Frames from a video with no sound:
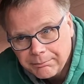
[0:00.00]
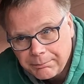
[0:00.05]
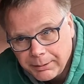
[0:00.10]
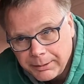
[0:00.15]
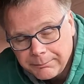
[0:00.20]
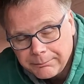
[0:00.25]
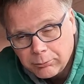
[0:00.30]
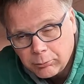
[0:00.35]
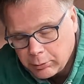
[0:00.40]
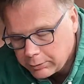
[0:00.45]

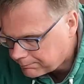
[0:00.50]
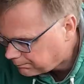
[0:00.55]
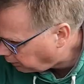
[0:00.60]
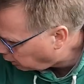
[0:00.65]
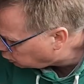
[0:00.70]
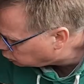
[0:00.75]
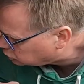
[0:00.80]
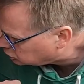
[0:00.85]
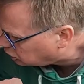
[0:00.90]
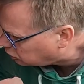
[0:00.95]
people with
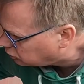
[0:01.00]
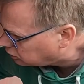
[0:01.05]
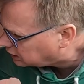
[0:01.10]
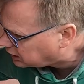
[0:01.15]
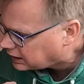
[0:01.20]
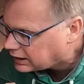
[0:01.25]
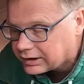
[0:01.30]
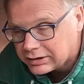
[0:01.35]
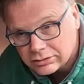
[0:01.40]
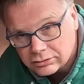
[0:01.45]
bolt-on
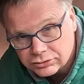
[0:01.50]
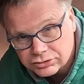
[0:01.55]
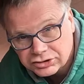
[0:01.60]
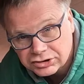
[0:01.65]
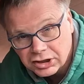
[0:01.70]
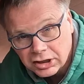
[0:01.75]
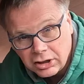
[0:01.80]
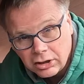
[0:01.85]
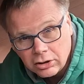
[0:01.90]
keels